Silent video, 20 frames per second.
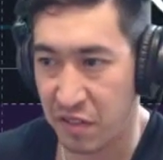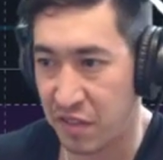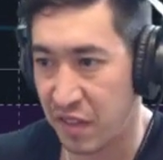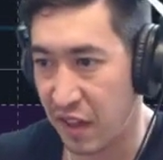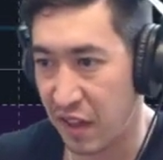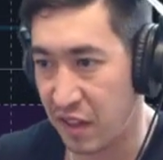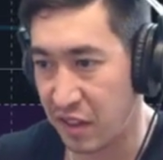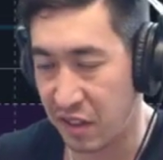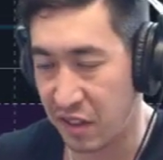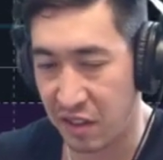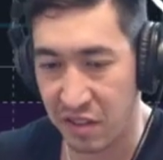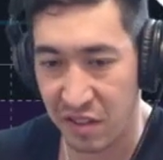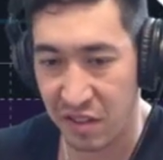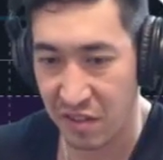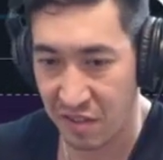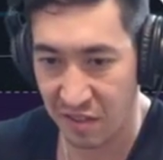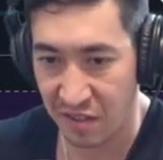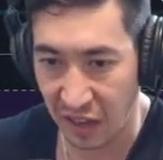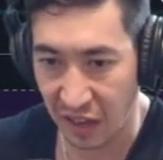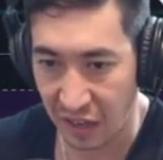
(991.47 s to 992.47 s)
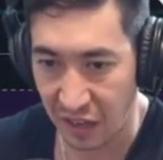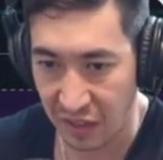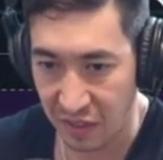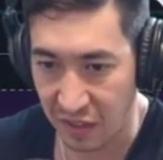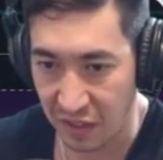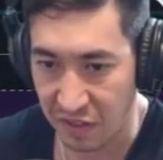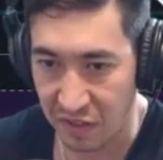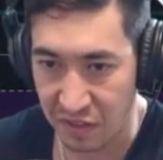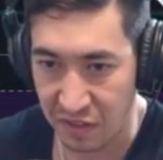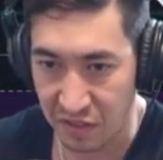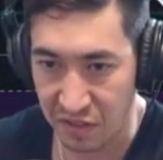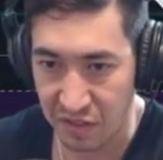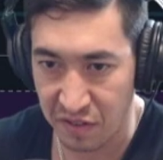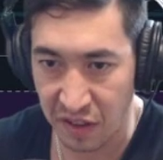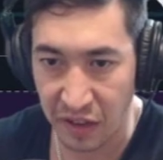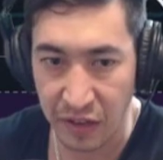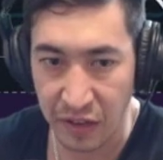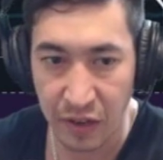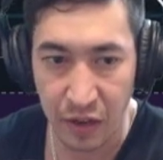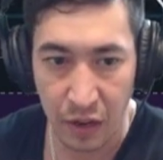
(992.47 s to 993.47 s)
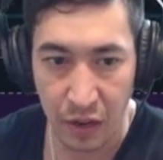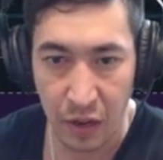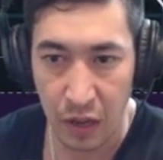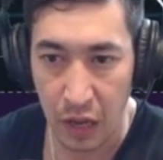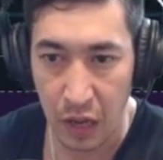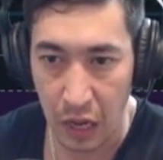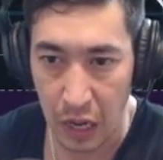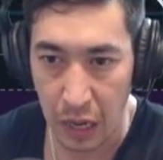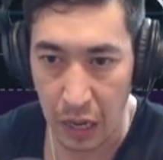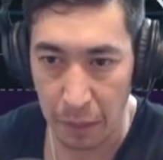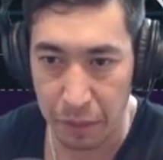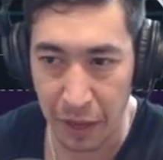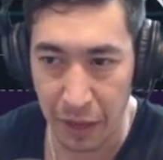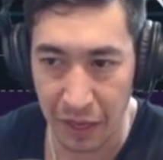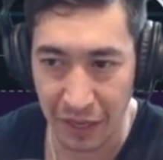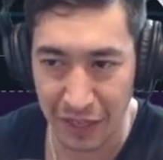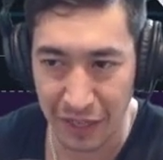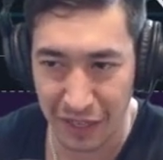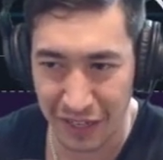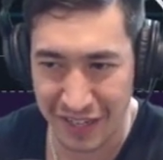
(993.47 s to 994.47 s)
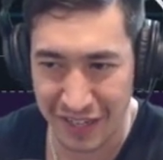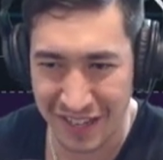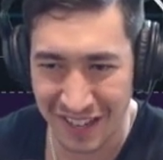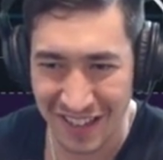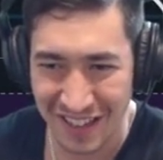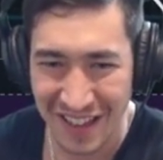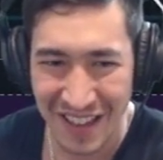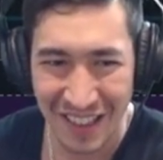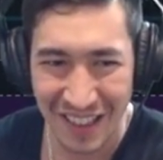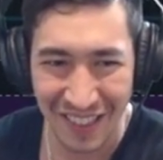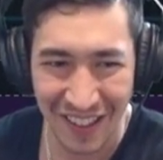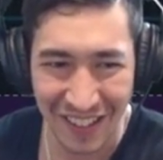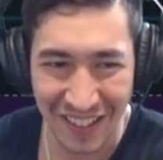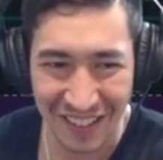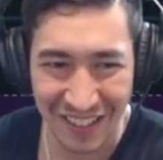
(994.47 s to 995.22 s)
daily is insane. This is insane. Um, like to